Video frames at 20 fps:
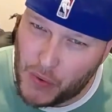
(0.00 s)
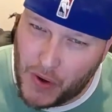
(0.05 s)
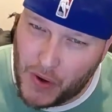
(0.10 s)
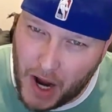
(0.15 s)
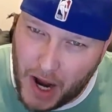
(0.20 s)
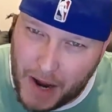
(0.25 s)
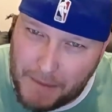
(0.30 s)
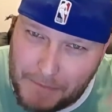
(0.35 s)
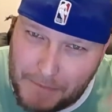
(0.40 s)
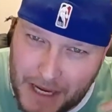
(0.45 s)

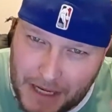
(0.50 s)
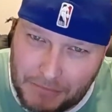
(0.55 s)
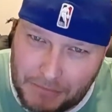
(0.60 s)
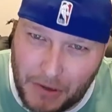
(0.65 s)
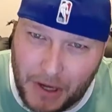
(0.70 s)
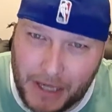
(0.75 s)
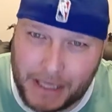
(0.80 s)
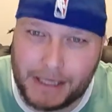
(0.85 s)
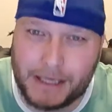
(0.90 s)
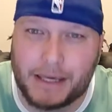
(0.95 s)
I'm Mad
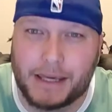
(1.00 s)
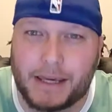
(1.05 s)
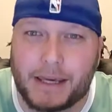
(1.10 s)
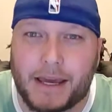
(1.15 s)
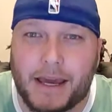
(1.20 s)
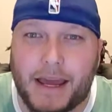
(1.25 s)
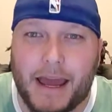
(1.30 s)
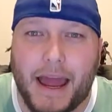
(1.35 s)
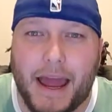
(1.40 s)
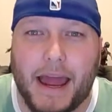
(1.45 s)
Mikey
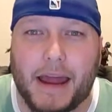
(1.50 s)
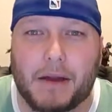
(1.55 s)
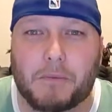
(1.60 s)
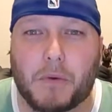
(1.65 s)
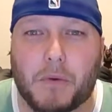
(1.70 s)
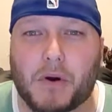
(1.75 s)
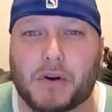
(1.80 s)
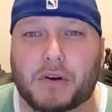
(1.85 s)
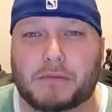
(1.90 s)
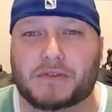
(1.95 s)
and
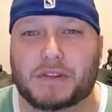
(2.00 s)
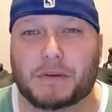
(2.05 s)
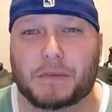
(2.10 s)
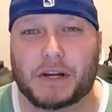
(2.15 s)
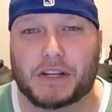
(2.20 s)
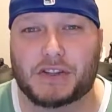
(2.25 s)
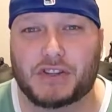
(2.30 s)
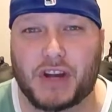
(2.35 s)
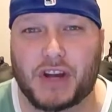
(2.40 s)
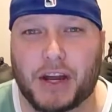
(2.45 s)
welcome to my
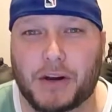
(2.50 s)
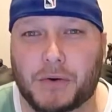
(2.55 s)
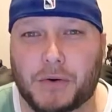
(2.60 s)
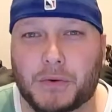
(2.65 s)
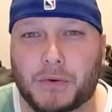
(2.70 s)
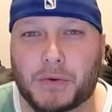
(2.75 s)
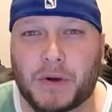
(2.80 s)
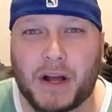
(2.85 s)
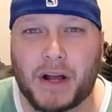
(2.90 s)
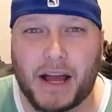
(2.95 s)
channel.